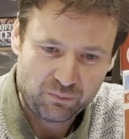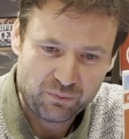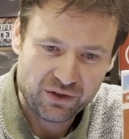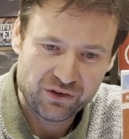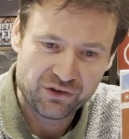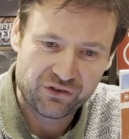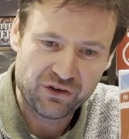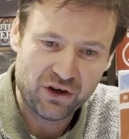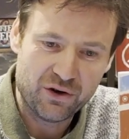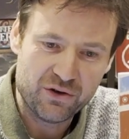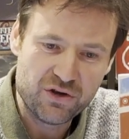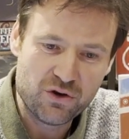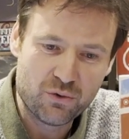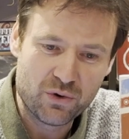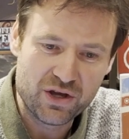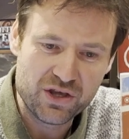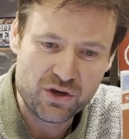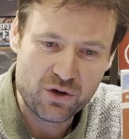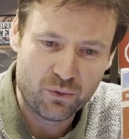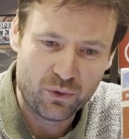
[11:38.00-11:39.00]
So you
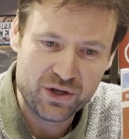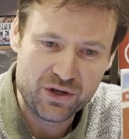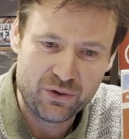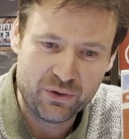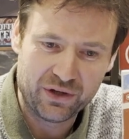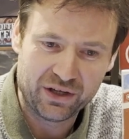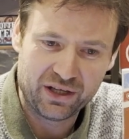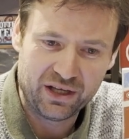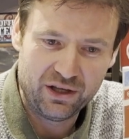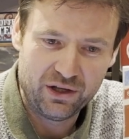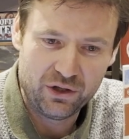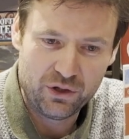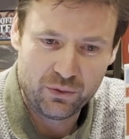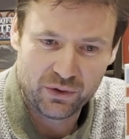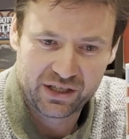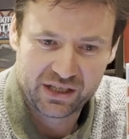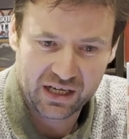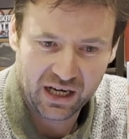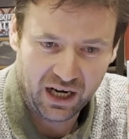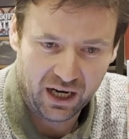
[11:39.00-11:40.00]

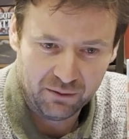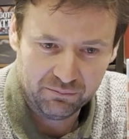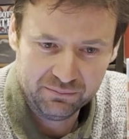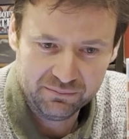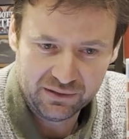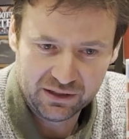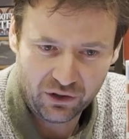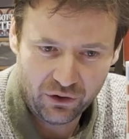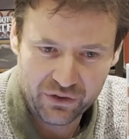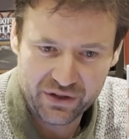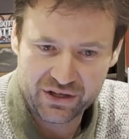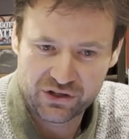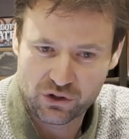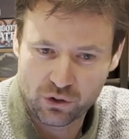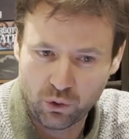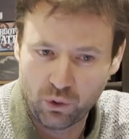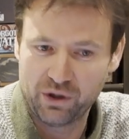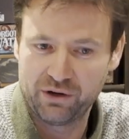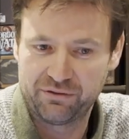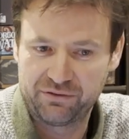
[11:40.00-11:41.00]
would come on this
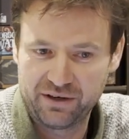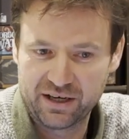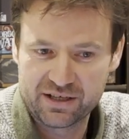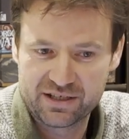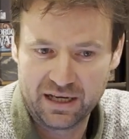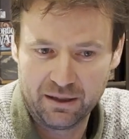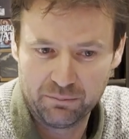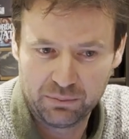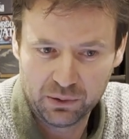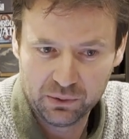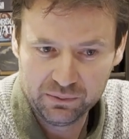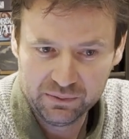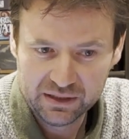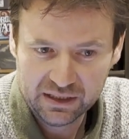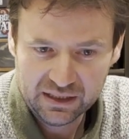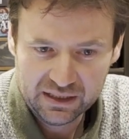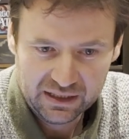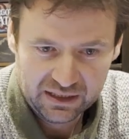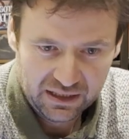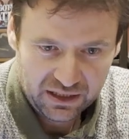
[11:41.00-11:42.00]
corner, for example.
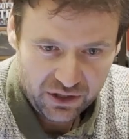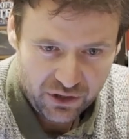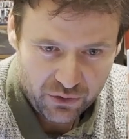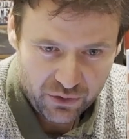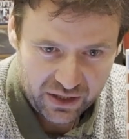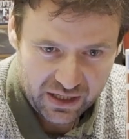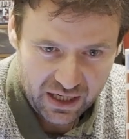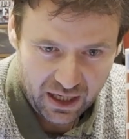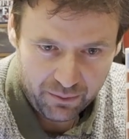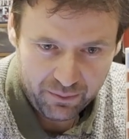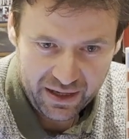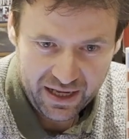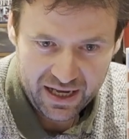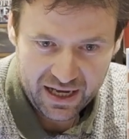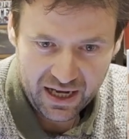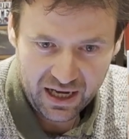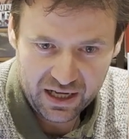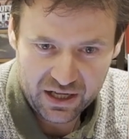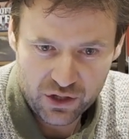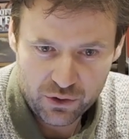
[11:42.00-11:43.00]
You would come
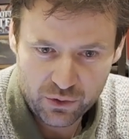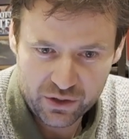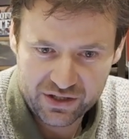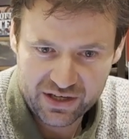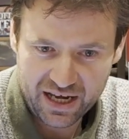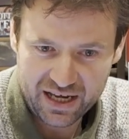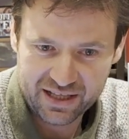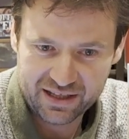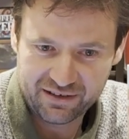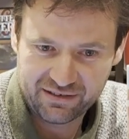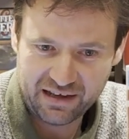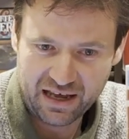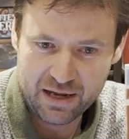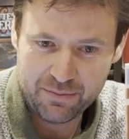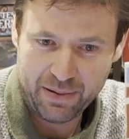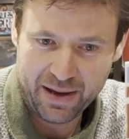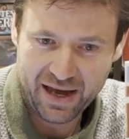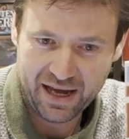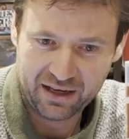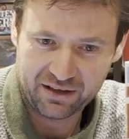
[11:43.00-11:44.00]
here. You would take this
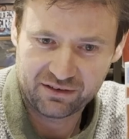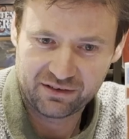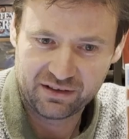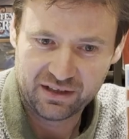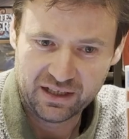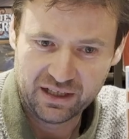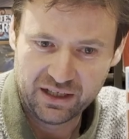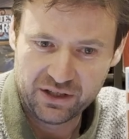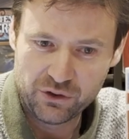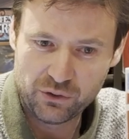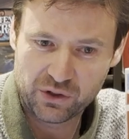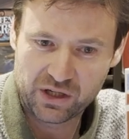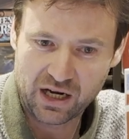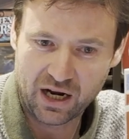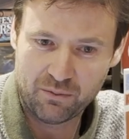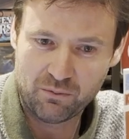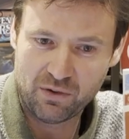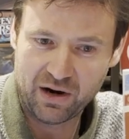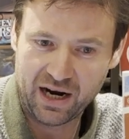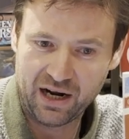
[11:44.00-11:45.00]
apex. You would
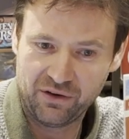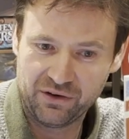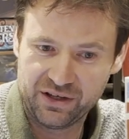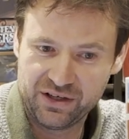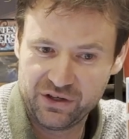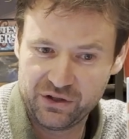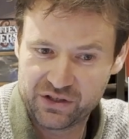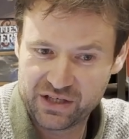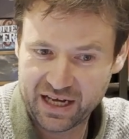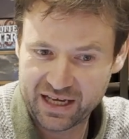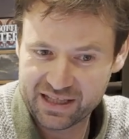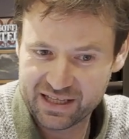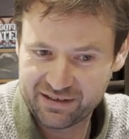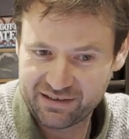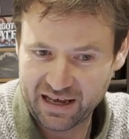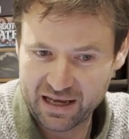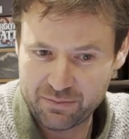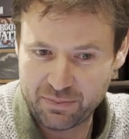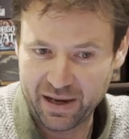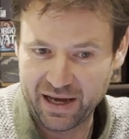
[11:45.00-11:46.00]
come round and you take this
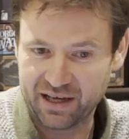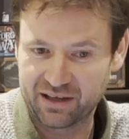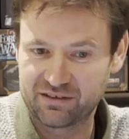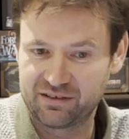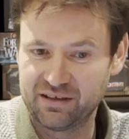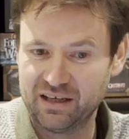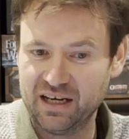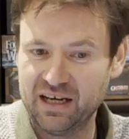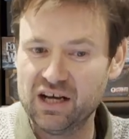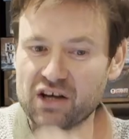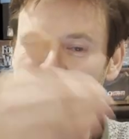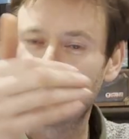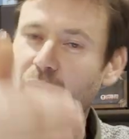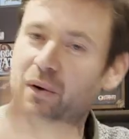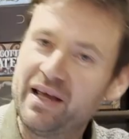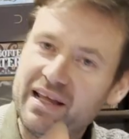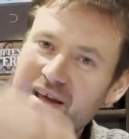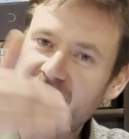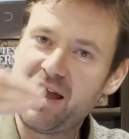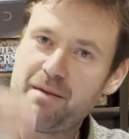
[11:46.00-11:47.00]
apex. So
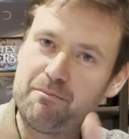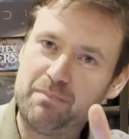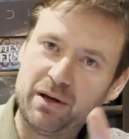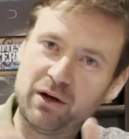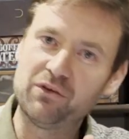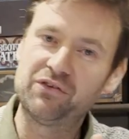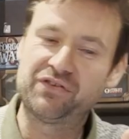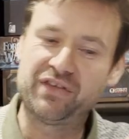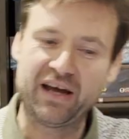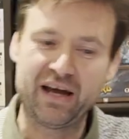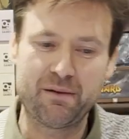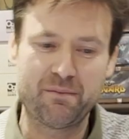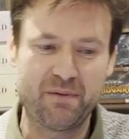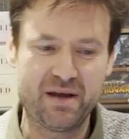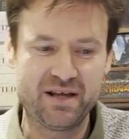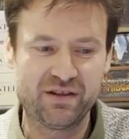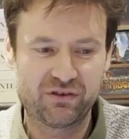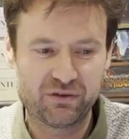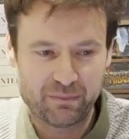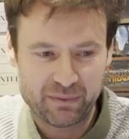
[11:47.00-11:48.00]
it builds that
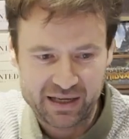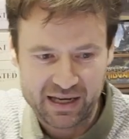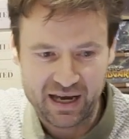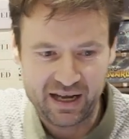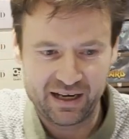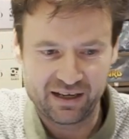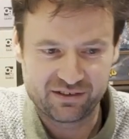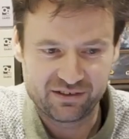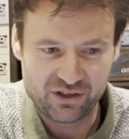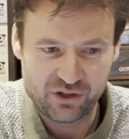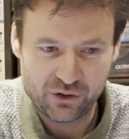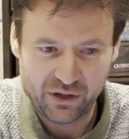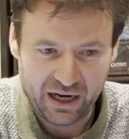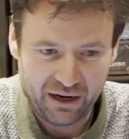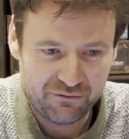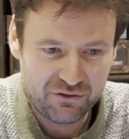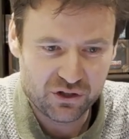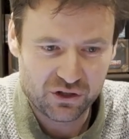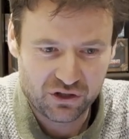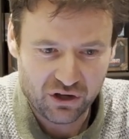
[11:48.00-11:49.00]
into mechanics, and you
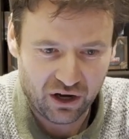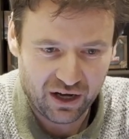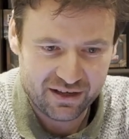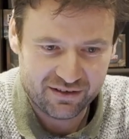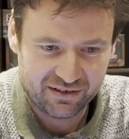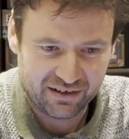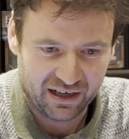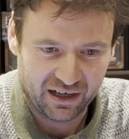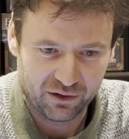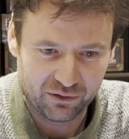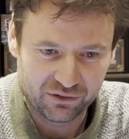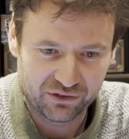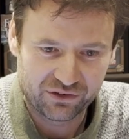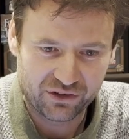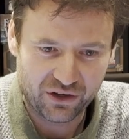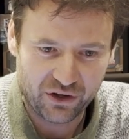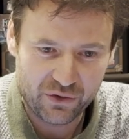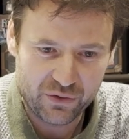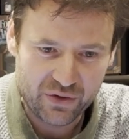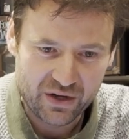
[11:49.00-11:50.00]
have your dice out.
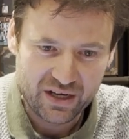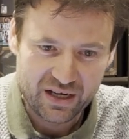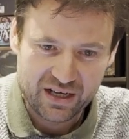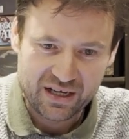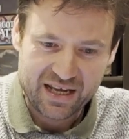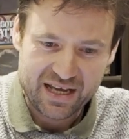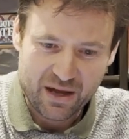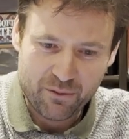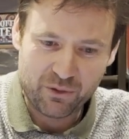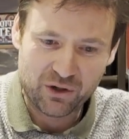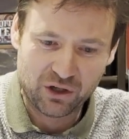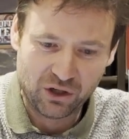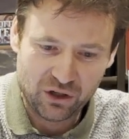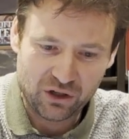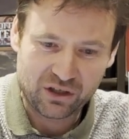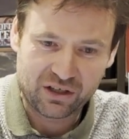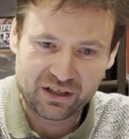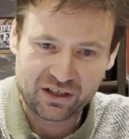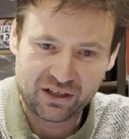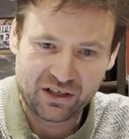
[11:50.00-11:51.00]
So it would
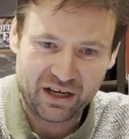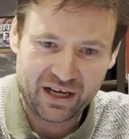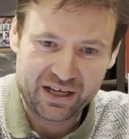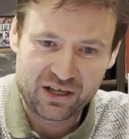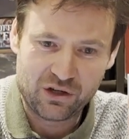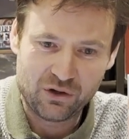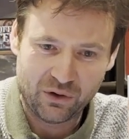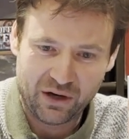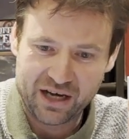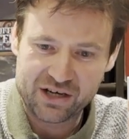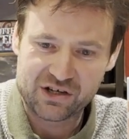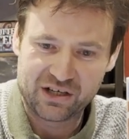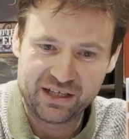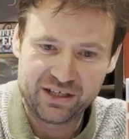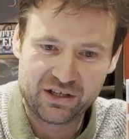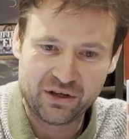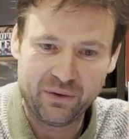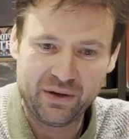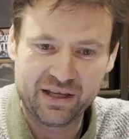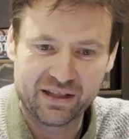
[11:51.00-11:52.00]
look like you're actually
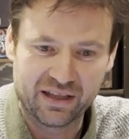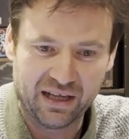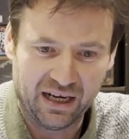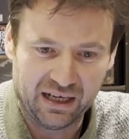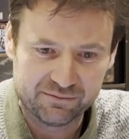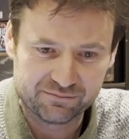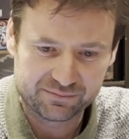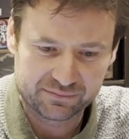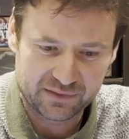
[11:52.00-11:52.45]
doing that.